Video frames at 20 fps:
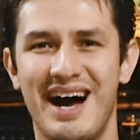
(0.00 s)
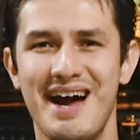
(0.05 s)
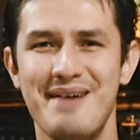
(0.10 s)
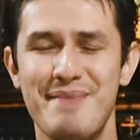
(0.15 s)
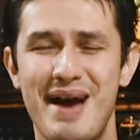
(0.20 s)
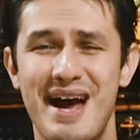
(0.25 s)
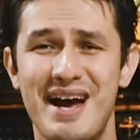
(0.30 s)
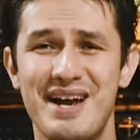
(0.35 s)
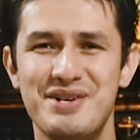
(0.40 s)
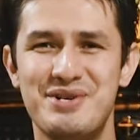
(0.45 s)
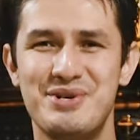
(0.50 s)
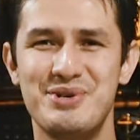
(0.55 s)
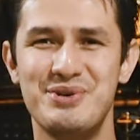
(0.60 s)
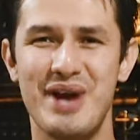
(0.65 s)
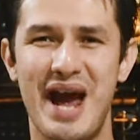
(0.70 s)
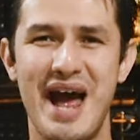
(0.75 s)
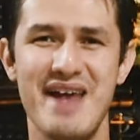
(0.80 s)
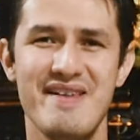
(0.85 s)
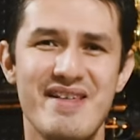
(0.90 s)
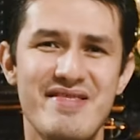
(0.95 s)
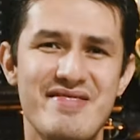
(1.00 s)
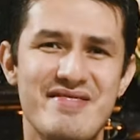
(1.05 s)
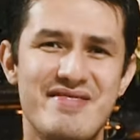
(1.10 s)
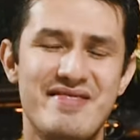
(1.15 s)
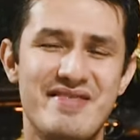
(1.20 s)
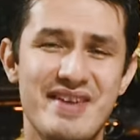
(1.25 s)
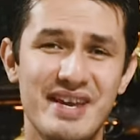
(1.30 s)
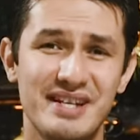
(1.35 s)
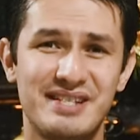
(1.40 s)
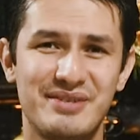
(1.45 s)
I'm Andrew, and
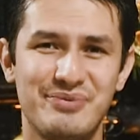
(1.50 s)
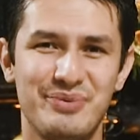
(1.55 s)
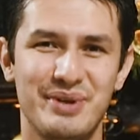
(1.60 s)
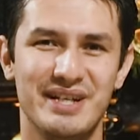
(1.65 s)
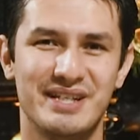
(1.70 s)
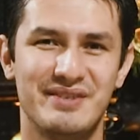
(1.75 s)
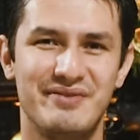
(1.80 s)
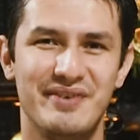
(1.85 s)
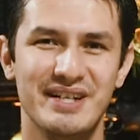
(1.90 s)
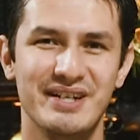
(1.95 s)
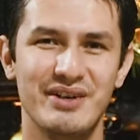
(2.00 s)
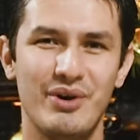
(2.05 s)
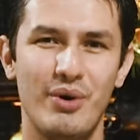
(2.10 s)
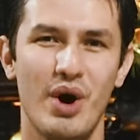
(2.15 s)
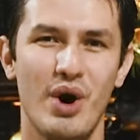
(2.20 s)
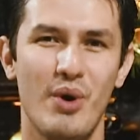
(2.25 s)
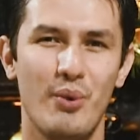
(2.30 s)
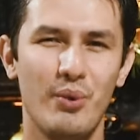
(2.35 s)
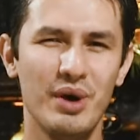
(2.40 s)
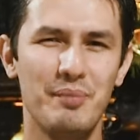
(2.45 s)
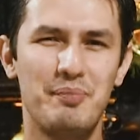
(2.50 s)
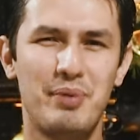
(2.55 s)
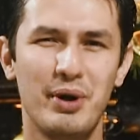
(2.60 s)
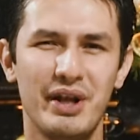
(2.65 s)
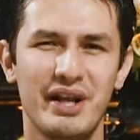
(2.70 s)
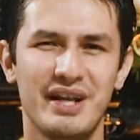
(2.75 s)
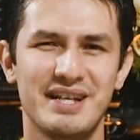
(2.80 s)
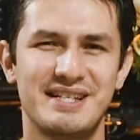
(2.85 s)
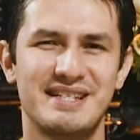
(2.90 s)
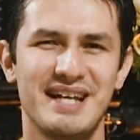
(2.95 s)
in this week's video, we're
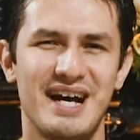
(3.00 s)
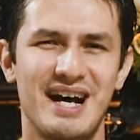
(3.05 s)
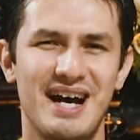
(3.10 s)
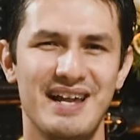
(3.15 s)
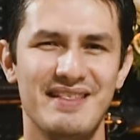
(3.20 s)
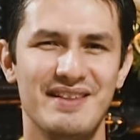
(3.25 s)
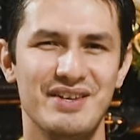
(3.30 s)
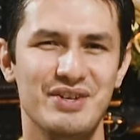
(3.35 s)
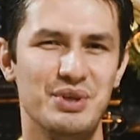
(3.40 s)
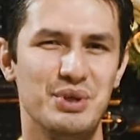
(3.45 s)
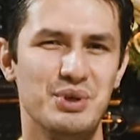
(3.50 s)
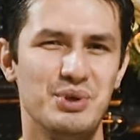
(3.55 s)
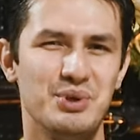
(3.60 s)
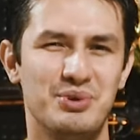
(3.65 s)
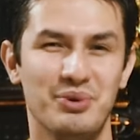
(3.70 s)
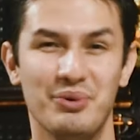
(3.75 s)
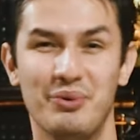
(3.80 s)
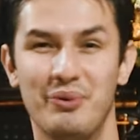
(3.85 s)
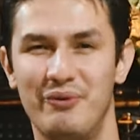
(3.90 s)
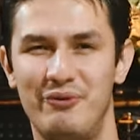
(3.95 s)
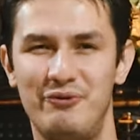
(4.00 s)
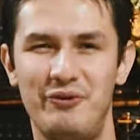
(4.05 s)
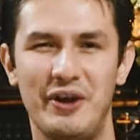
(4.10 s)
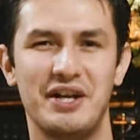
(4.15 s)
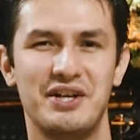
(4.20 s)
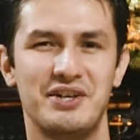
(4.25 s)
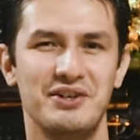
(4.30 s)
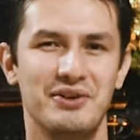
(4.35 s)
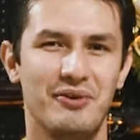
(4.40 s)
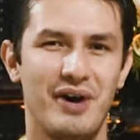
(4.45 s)
putting aside the usual
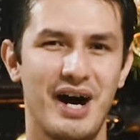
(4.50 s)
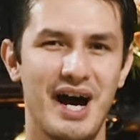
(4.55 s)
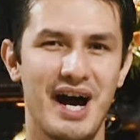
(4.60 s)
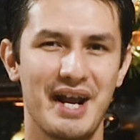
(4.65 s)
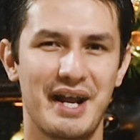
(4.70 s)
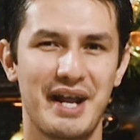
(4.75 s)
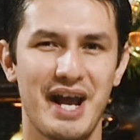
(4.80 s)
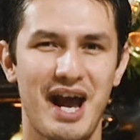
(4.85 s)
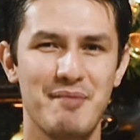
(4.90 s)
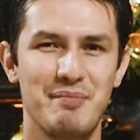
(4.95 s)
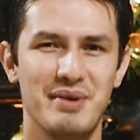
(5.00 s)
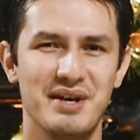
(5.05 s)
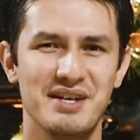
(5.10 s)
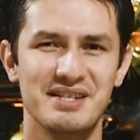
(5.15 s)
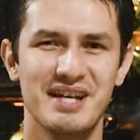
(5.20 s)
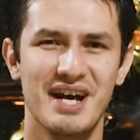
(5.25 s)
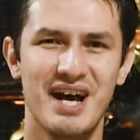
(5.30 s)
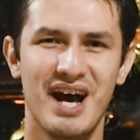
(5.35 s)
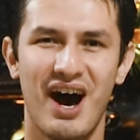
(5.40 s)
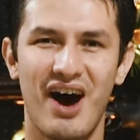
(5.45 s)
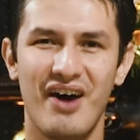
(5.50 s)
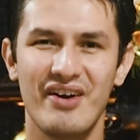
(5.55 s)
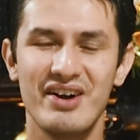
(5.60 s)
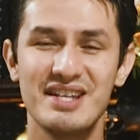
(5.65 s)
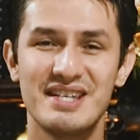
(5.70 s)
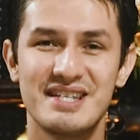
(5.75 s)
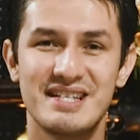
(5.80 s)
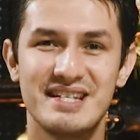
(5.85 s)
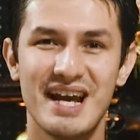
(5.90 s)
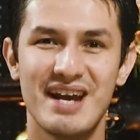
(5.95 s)
fictional high kappas, are
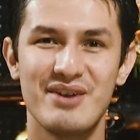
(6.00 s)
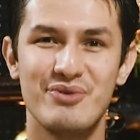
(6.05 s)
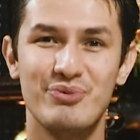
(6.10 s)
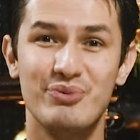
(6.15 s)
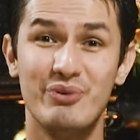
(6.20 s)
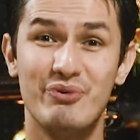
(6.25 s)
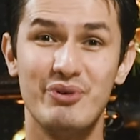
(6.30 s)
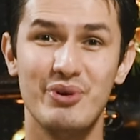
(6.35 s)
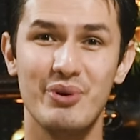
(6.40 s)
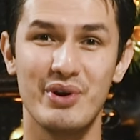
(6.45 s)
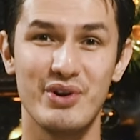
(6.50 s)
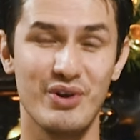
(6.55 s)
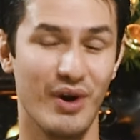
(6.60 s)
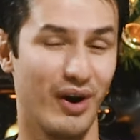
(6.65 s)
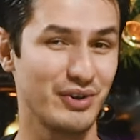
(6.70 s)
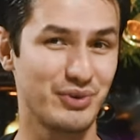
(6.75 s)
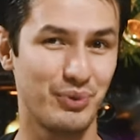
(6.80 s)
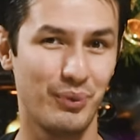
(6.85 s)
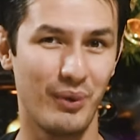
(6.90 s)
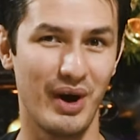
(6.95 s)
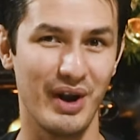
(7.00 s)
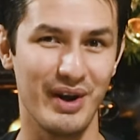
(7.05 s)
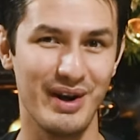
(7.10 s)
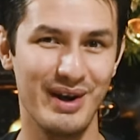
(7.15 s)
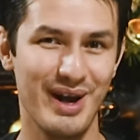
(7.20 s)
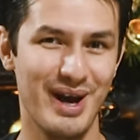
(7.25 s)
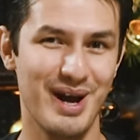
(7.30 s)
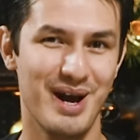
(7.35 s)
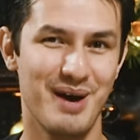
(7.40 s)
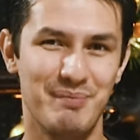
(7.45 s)
instead reviewing not
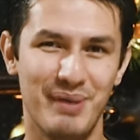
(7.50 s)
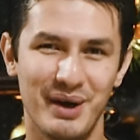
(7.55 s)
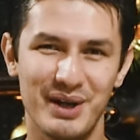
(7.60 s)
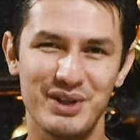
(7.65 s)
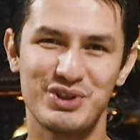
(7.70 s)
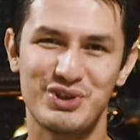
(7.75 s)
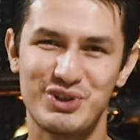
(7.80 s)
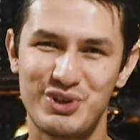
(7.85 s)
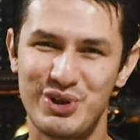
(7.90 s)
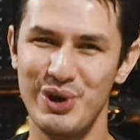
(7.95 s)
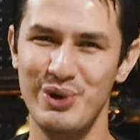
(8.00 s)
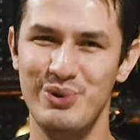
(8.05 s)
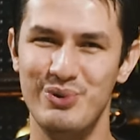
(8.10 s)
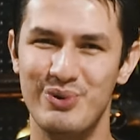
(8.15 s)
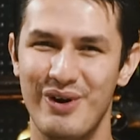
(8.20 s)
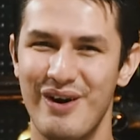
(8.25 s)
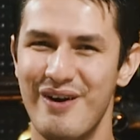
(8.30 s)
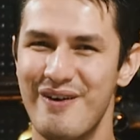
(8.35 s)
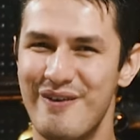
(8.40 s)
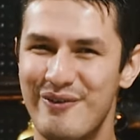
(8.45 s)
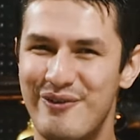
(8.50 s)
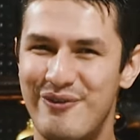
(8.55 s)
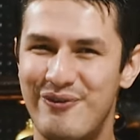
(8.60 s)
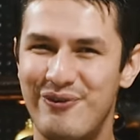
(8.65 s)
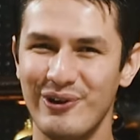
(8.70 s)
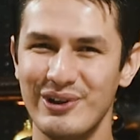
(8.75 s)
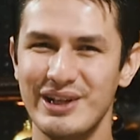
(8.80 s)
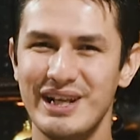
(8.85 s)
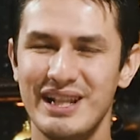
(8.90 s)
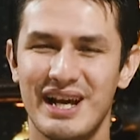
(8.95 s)
one, but two
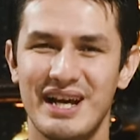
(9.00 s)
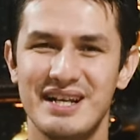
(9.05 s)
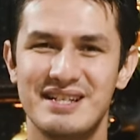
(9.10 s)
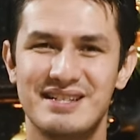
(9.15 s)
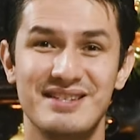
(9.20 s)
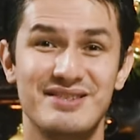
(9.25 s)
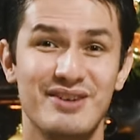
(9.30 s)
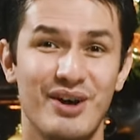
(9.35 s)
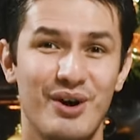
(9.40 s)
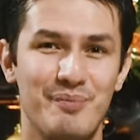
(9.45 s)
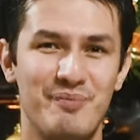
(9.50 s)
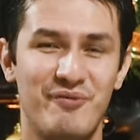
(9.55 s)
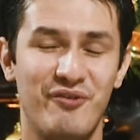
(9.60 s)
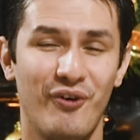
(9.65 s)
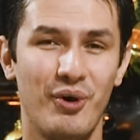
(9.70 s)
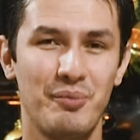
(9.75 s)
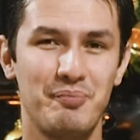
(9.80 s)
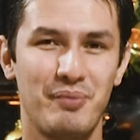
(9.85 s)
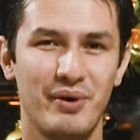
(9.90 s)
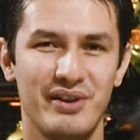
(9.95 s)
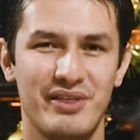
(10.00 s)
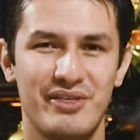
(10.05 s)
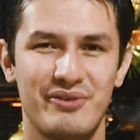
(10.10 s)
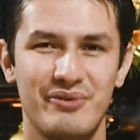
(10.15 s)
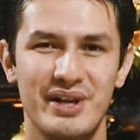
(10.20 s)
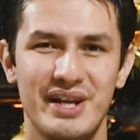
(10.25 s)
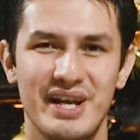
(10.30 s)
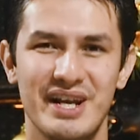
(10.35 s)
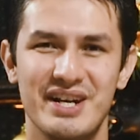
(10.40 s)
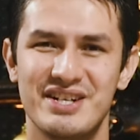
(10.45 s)
fully licensed
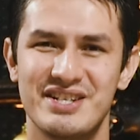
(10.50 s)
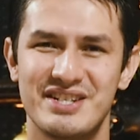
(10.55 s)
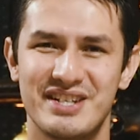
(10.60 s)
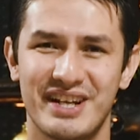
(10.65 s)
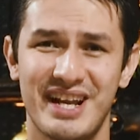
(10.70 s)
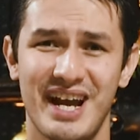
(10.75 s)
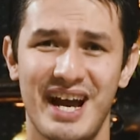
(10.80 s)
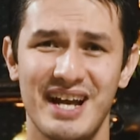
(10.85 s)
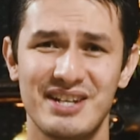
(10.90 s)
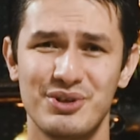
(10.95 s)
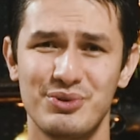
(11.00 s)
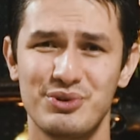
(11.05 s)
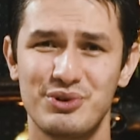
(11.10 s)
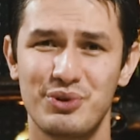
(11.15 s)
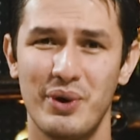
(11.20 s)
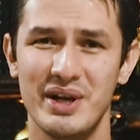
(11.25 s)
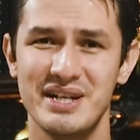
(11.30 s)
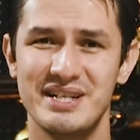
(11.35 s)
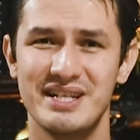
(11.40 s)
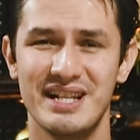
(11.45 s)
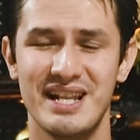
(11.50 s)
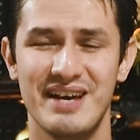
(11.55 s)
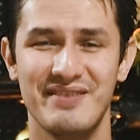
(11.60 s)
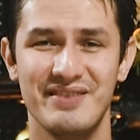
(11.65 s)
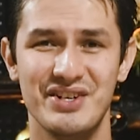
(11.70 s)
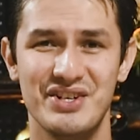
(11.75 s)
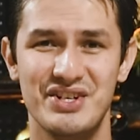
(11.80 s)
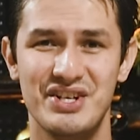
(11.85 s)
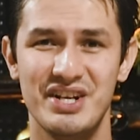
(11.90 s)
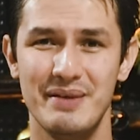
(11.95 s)
4.3-inch Staccato
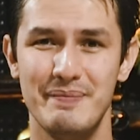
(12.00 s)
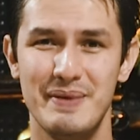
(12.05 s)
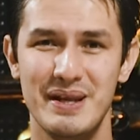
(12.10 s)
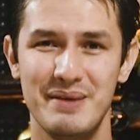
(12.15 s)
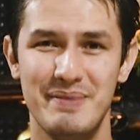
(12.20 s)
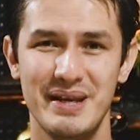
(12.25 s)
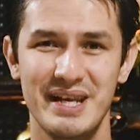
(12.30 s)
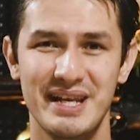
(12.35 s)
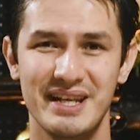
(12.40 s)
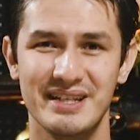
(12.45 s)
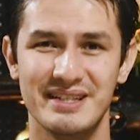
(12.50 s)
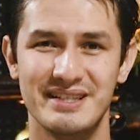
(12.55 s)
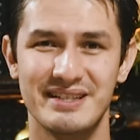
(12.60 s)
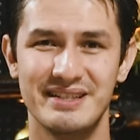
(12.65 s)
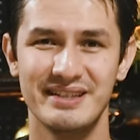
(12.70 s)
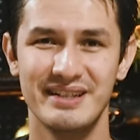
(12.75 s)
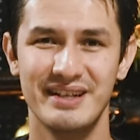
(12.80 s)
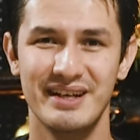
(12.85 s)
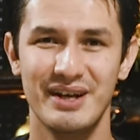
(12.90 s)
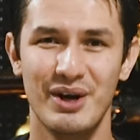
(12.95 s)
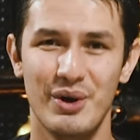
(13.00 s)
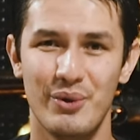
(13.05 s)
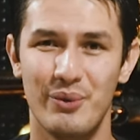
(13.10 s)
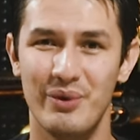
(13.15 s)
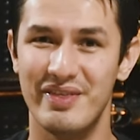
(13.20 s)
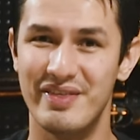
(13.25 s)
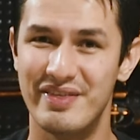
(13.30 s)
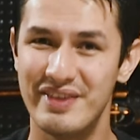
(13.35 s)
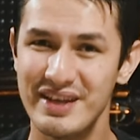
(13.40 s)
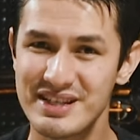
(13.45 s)
2011 GBBs,
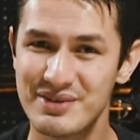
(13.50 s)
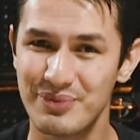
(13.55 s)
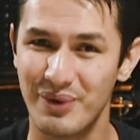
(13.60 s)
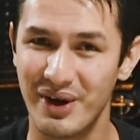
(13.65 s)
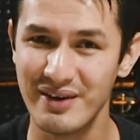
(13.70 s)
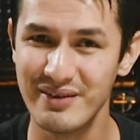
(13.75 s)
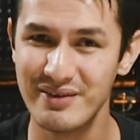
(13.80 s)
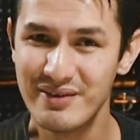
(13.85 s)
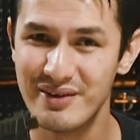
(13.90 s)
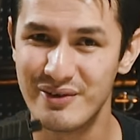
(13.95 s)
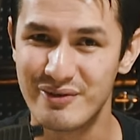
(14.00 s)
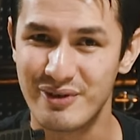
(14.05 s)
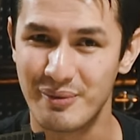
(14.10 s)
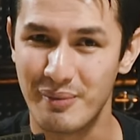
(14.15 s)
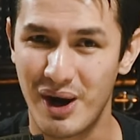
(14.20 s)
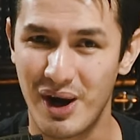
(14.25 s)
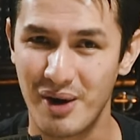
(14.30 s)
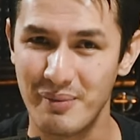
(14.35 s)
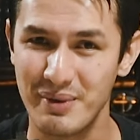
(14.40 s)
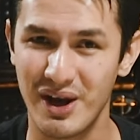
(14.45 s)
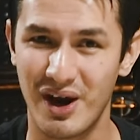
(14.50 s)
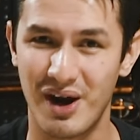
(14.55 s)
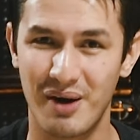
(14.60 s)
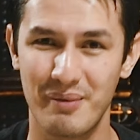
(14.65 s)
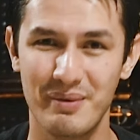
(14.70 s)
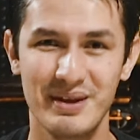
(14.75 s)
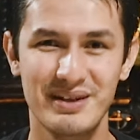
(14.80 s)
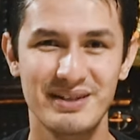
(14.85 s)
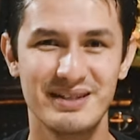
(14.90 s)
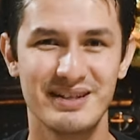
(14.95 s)
with this one from Army
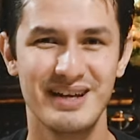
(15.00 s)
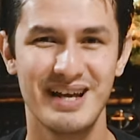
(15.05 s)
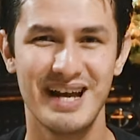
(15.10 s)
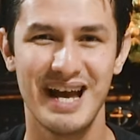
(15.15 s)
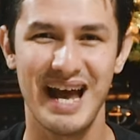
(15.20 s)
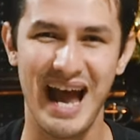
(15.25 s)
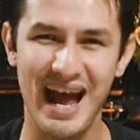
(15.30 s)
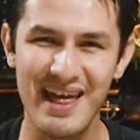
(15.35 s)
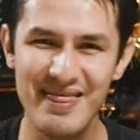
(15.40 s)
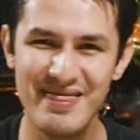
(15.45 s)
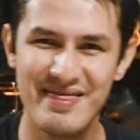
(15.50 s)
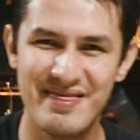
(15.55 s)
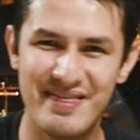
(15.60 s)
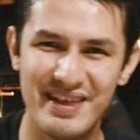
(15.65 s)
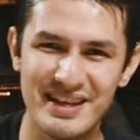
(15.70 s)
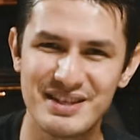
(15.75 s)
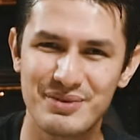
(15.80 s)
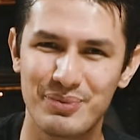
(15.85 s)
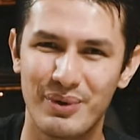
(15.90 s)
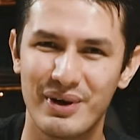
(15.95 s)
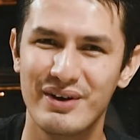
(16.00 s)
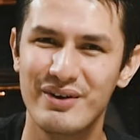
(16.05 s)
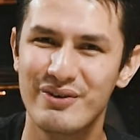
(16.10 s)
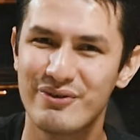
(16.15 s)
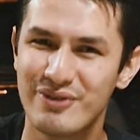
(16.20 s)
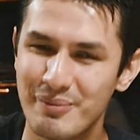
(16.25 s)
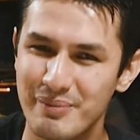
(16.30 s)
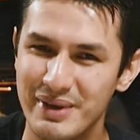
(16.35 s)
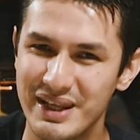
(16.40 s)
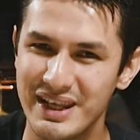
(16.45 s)
Armament and this one
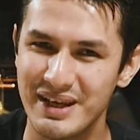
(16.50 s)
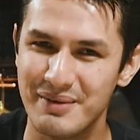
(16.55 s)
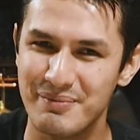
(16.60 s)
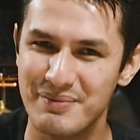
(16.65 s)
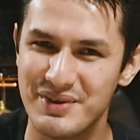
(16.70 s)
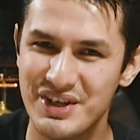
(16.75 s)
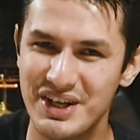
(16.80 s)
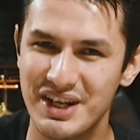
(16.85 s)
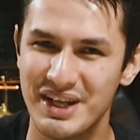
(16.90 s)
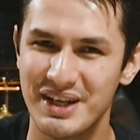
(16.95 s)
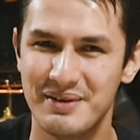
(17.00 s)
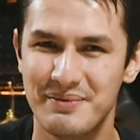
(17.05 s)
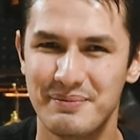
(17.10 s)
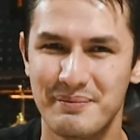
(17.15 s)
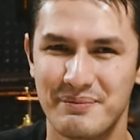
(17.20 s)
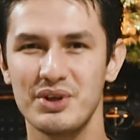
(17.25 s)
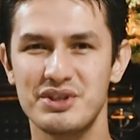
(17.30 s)
from EMG.